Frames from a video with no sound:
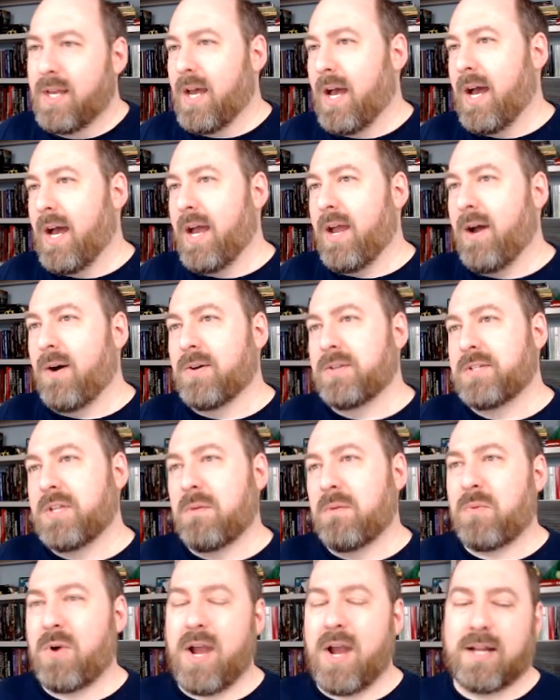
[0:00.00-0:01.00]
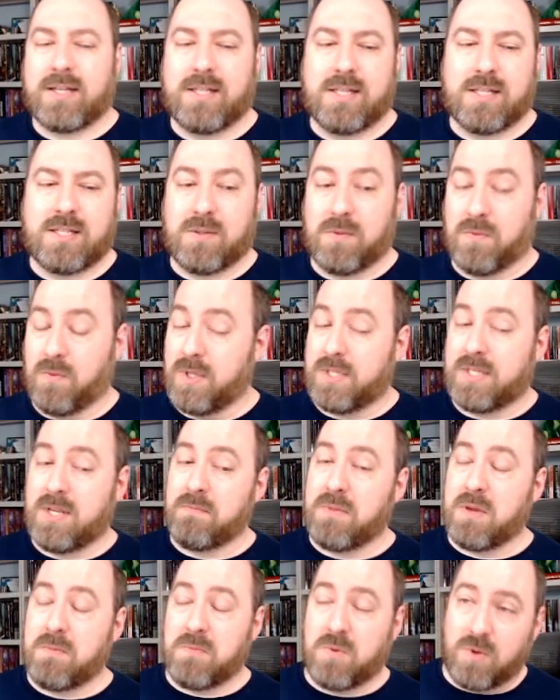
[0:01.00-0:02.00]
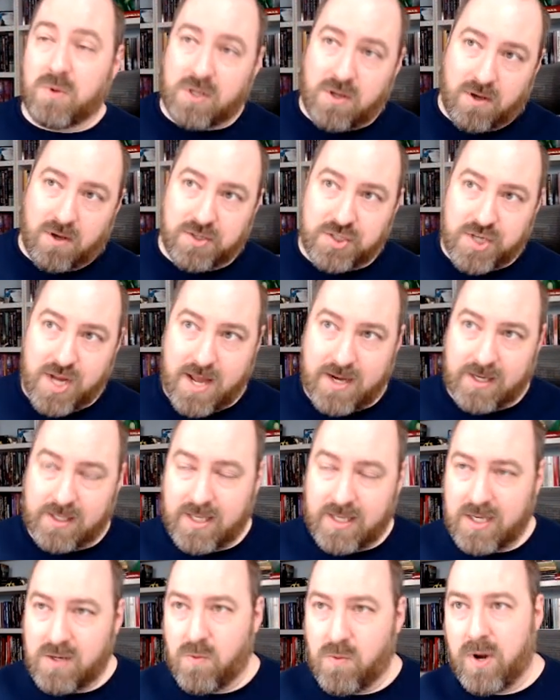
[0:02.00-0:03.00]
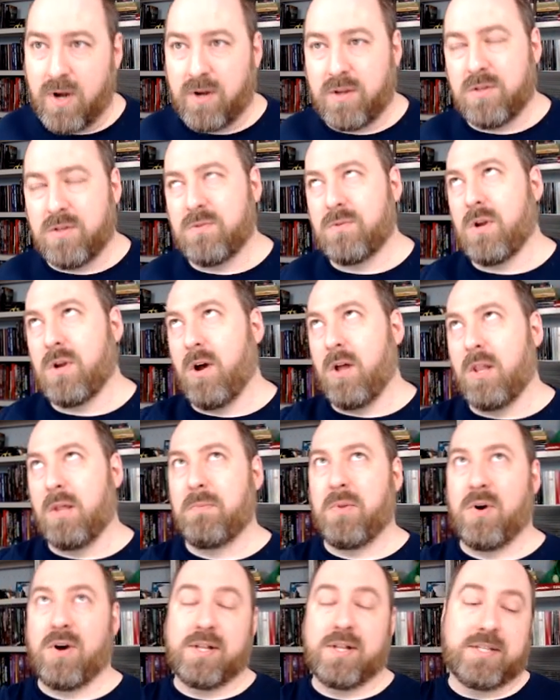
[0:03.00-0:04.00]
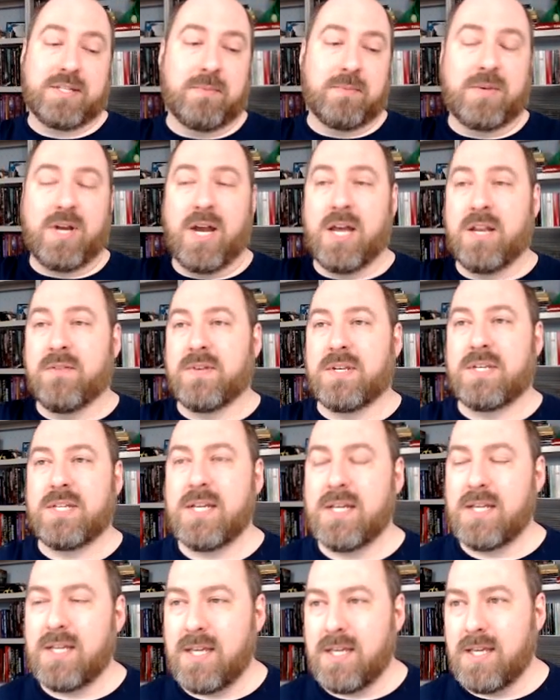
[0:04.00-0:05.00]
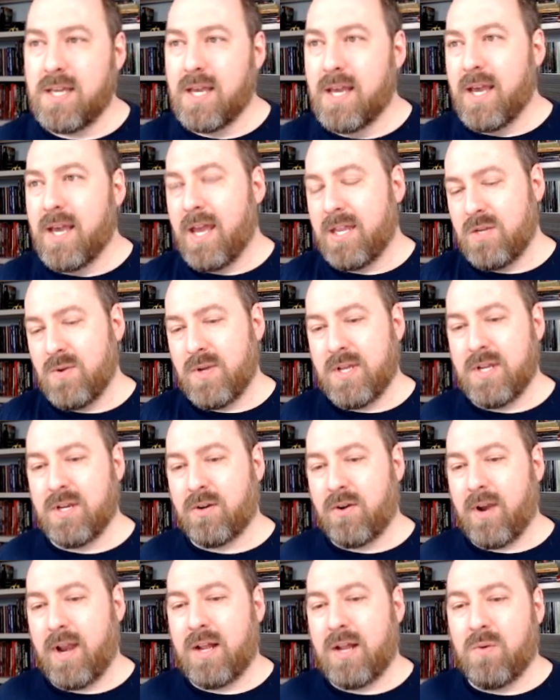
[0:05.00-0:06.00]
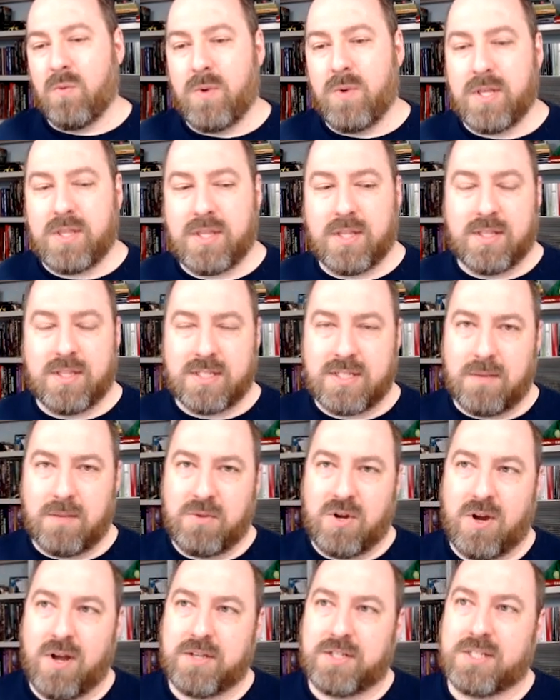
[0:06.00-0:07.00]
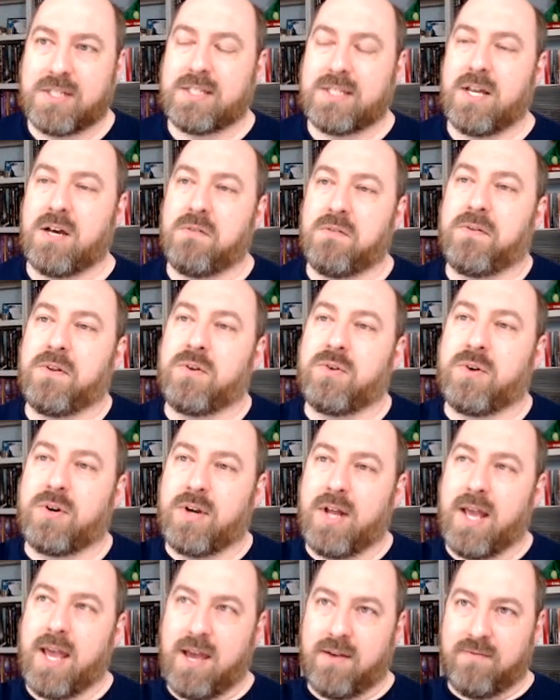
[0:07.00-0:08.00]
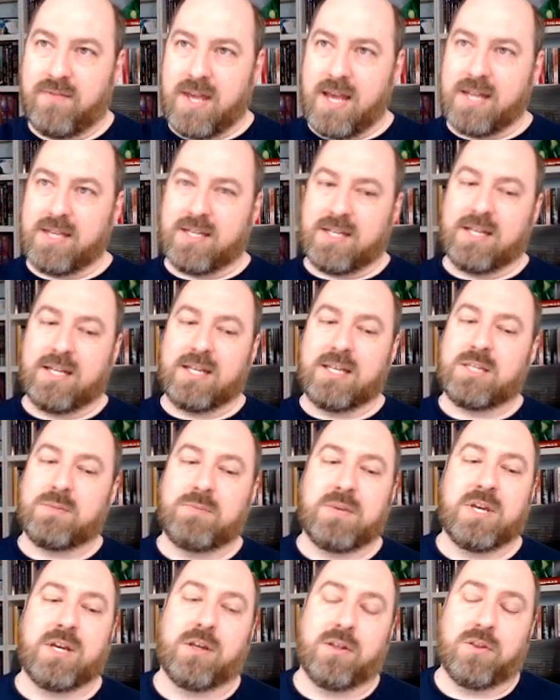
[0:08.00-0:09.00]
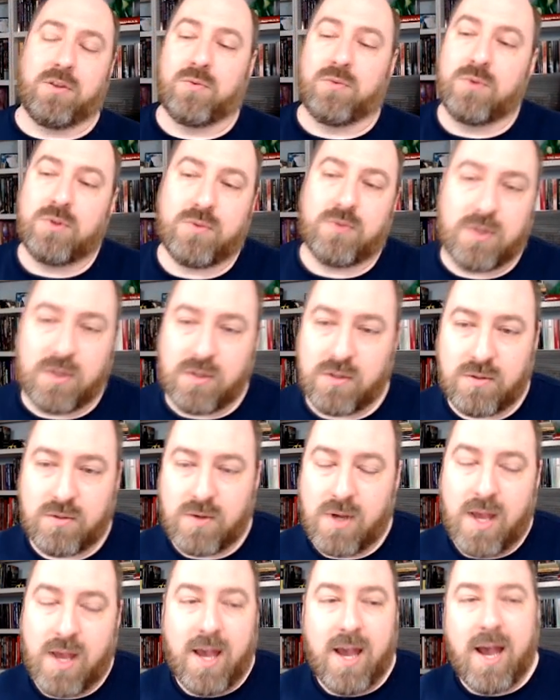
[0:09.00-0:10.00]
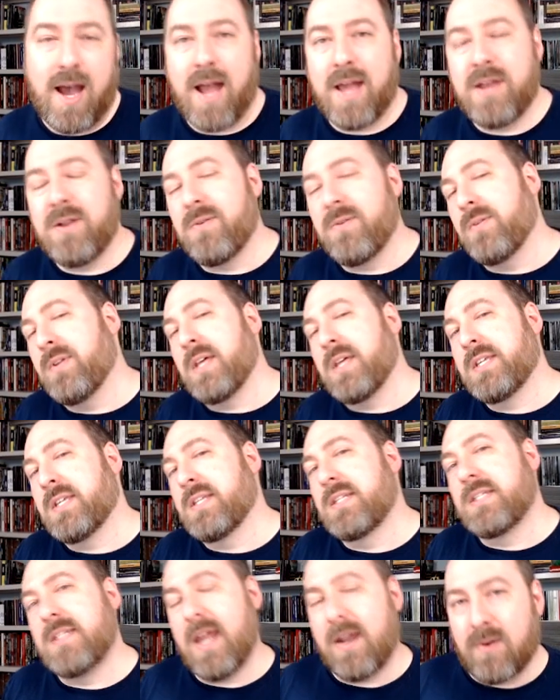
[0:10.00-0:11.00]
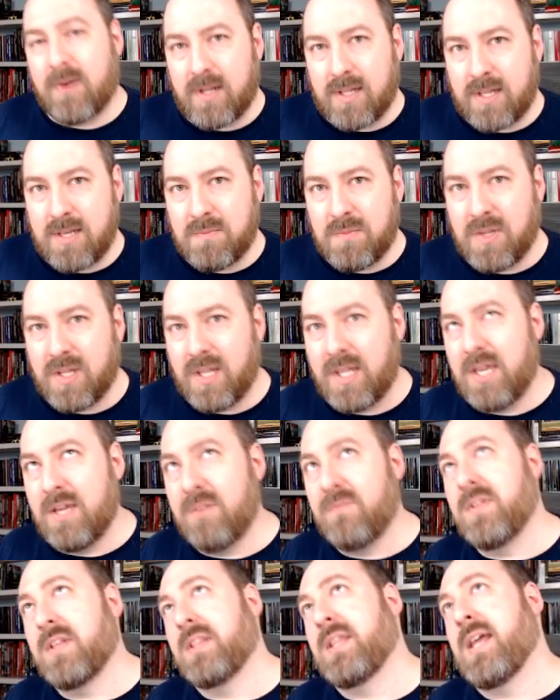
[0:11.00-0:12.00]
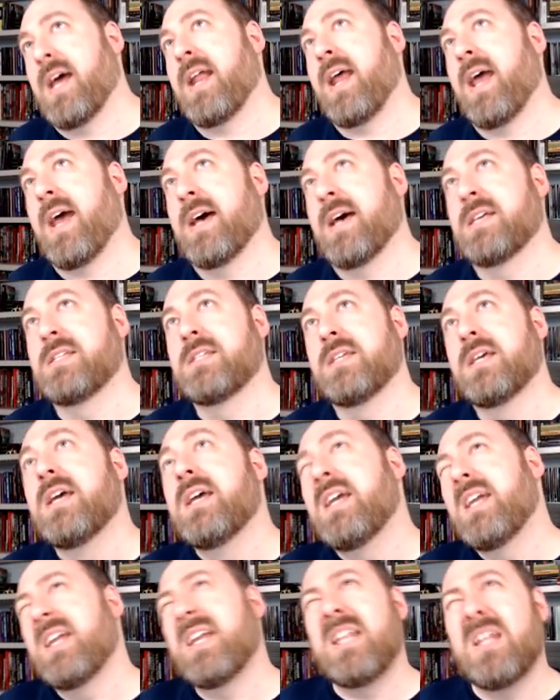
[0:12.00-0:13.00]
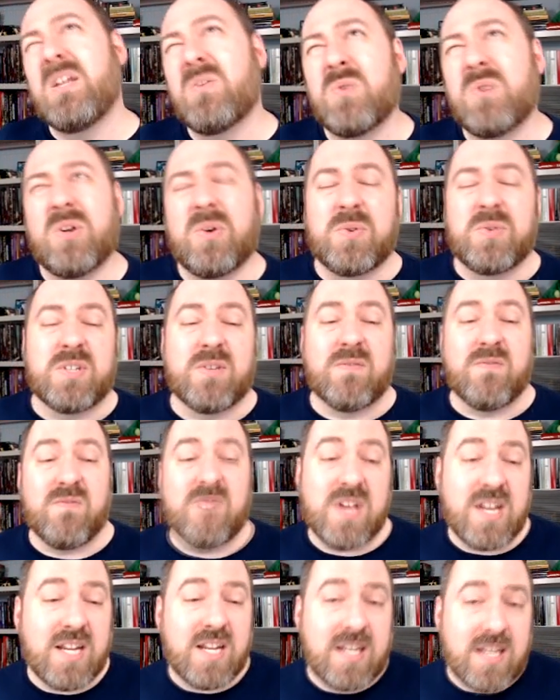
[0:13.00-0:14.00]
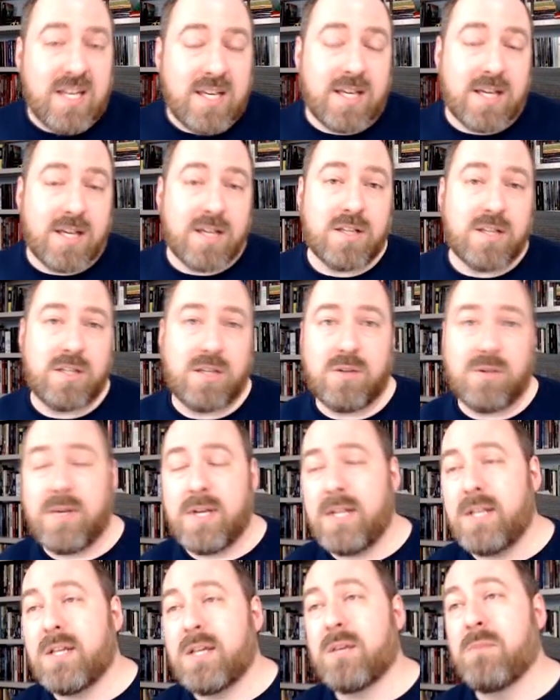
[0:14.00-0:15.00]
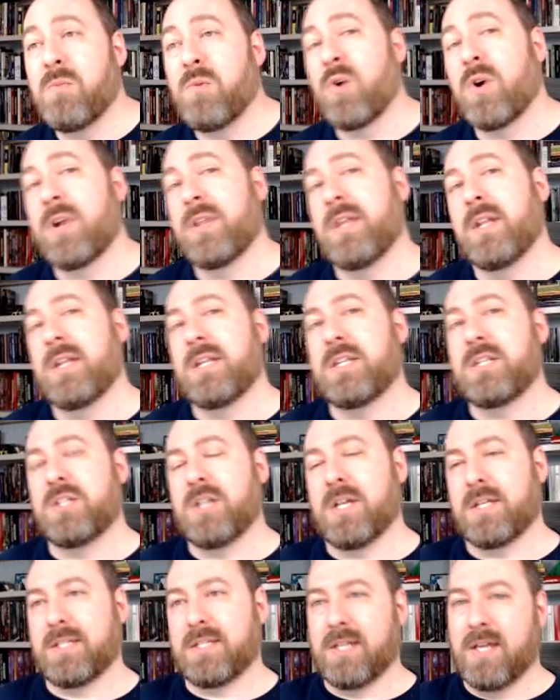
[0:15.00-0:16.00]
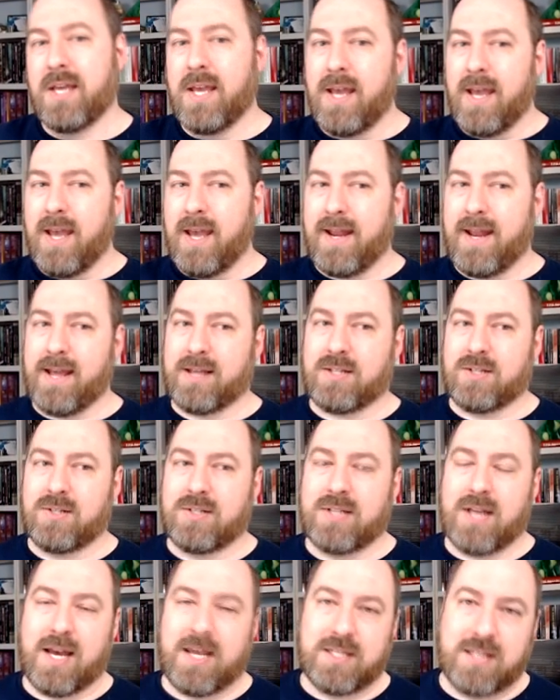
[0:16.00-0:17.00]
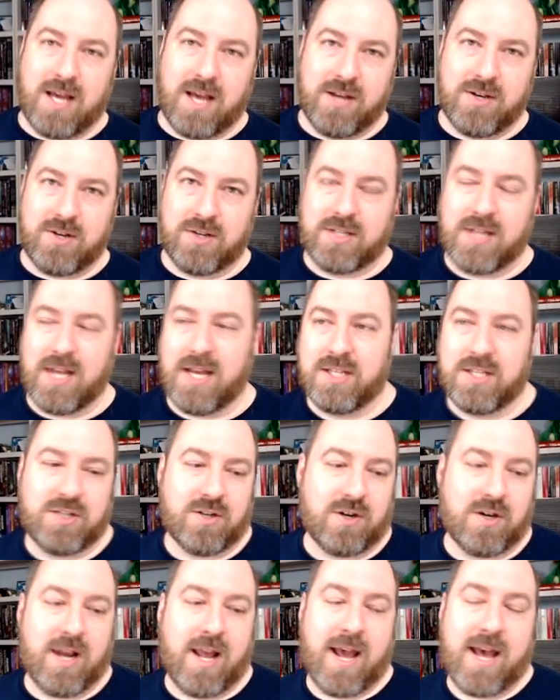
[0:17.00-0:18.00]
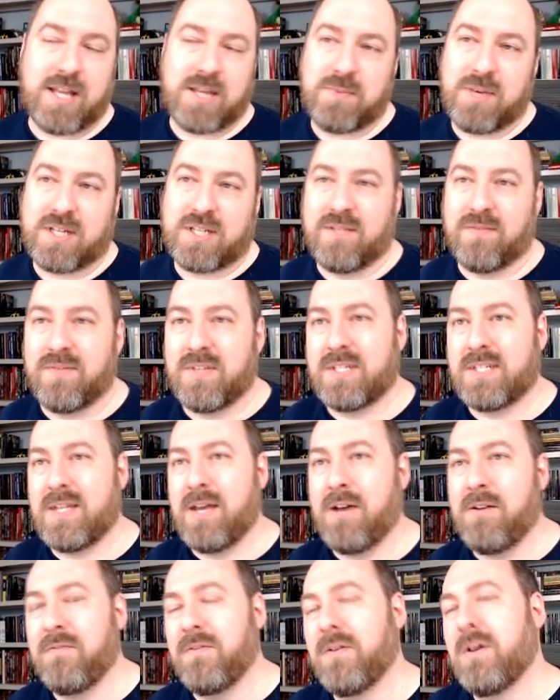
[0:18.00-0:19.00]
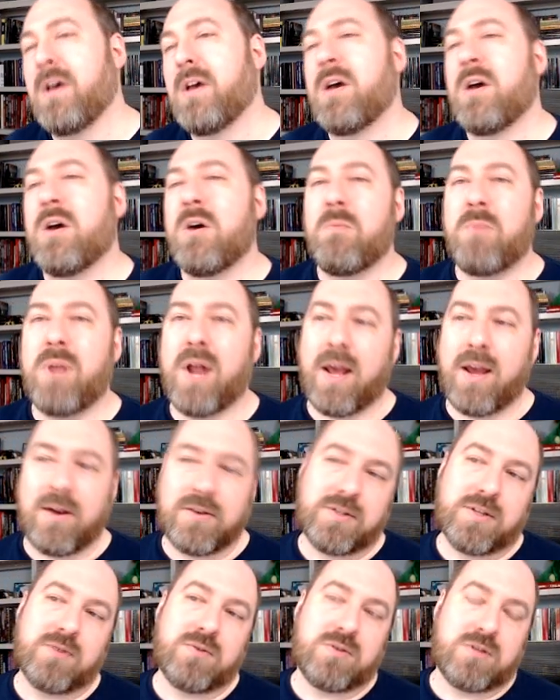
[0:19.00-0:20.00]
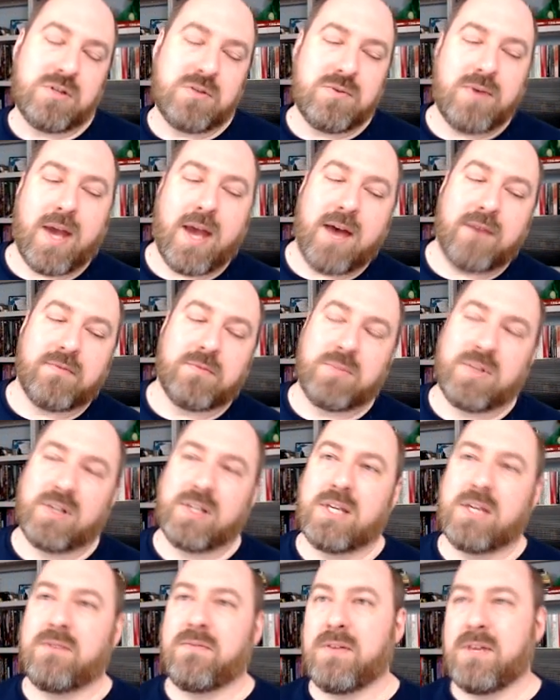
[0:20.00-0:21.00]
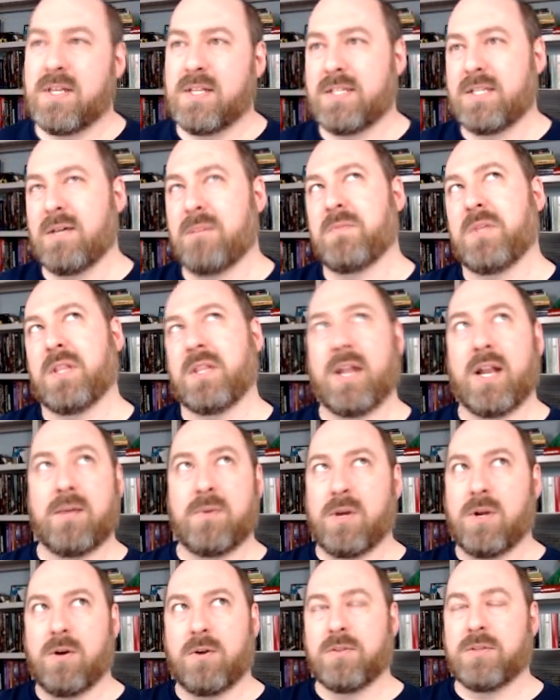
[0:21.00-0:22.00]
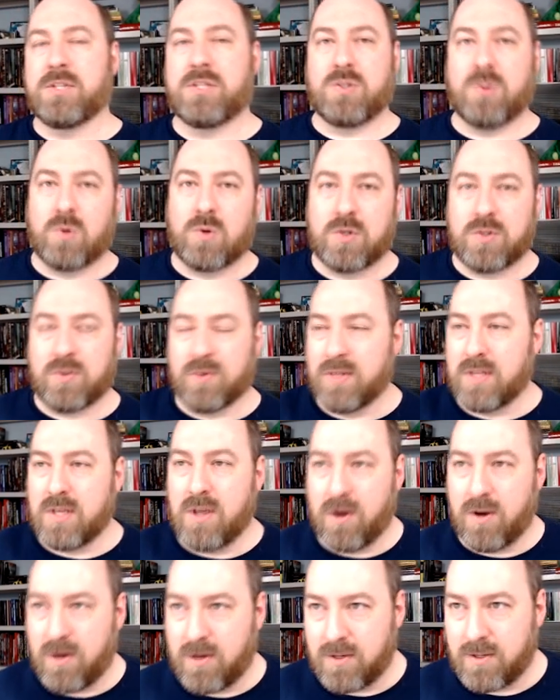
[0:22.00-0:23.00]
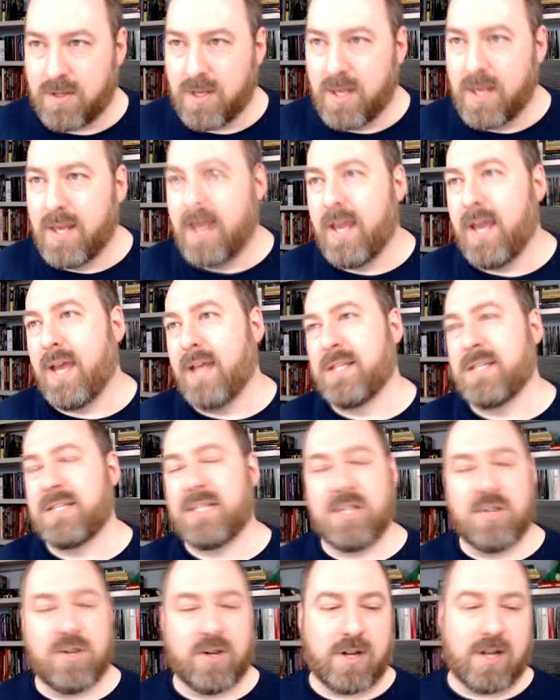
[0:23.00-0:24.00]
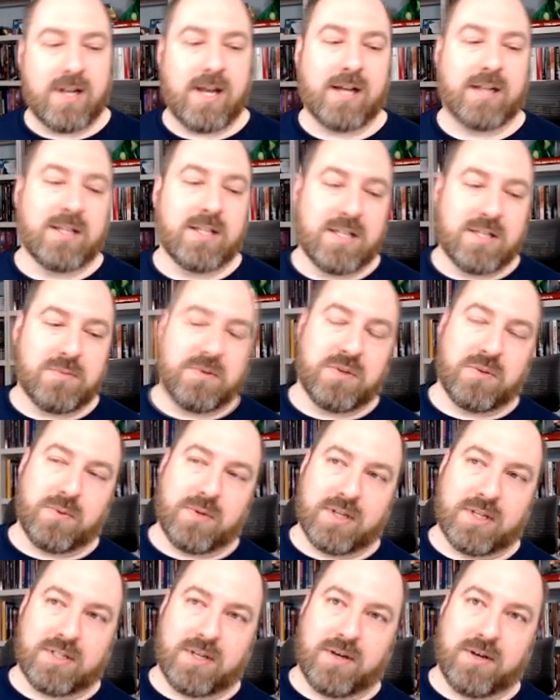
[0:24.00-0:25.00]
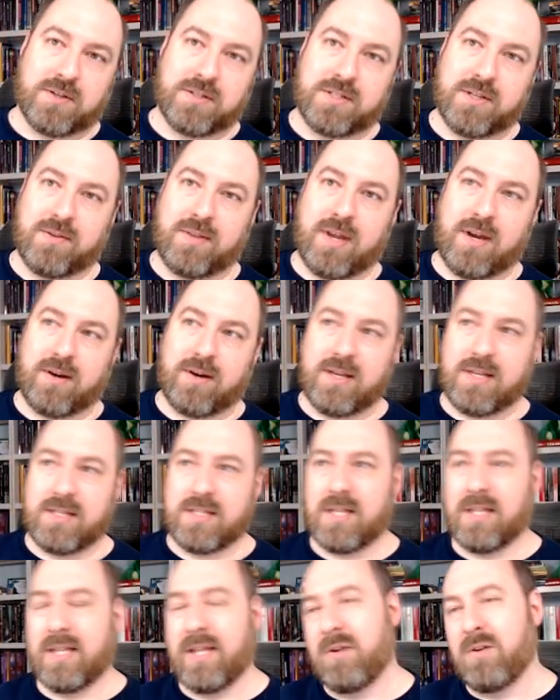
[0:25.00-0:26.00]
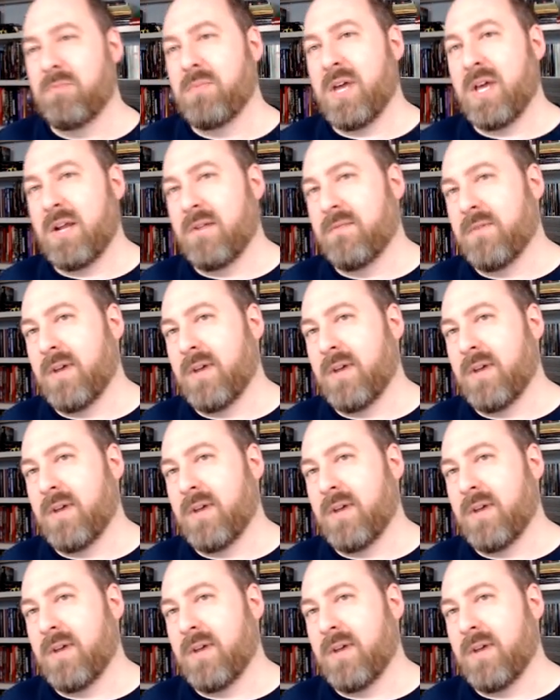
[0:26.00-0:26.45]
I also practice what some people would call channeling, where you call upon some kind of a deity and you integrate it with the subconscious self in order to have that deity speak through you. I don't necessarily believe that that has any real divinity to it, more than it's just an exercise to understand certain aspects of the self. But I also do have a belief in something that I would call the source or the all, and this interconnectedness between us all. So there is a little bit of